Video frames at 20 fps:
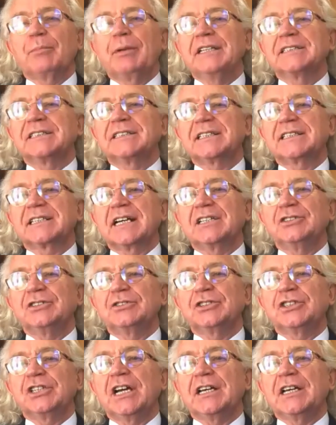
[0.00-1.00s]
Payne says, can
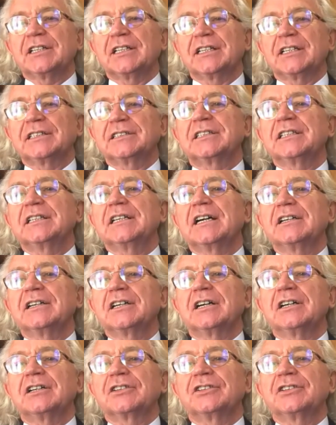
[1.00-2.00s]
you share the link to the
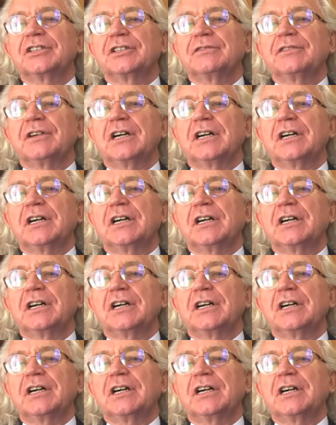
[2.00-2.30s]
AR35?